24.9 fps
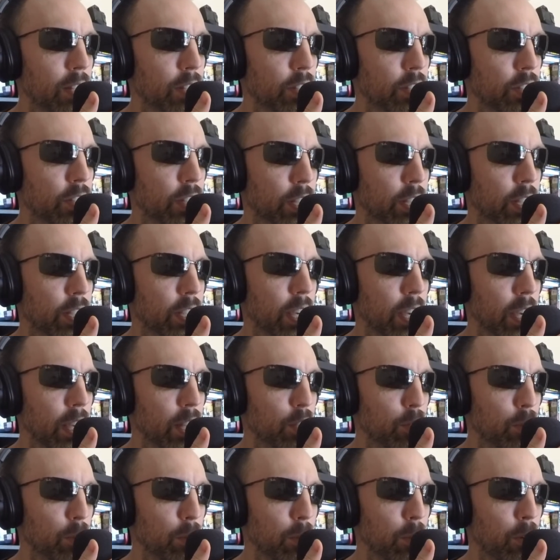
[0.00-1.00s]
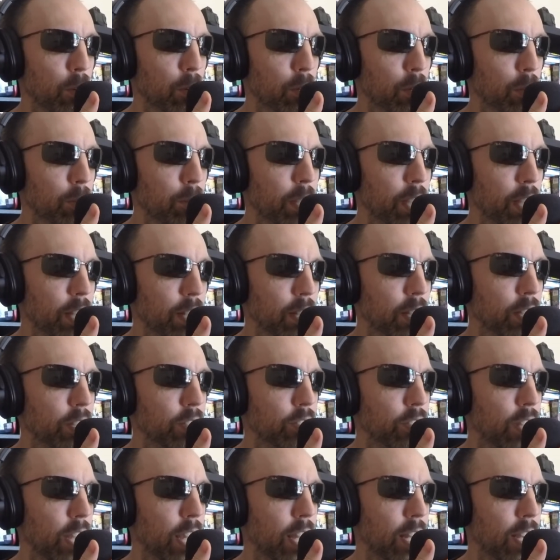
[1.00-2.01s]
to cut poor
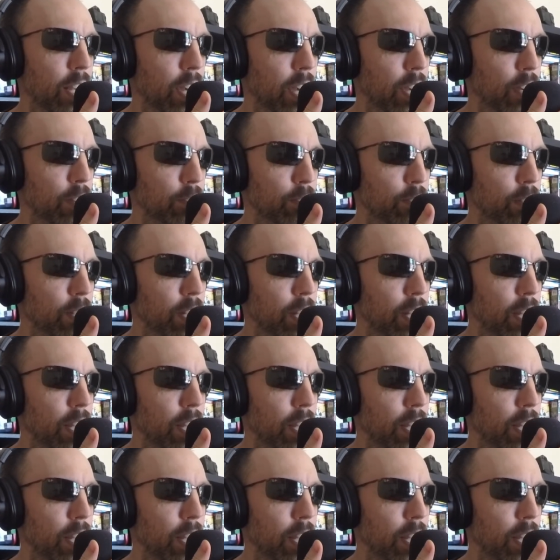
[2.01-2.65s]
Bailey's head off,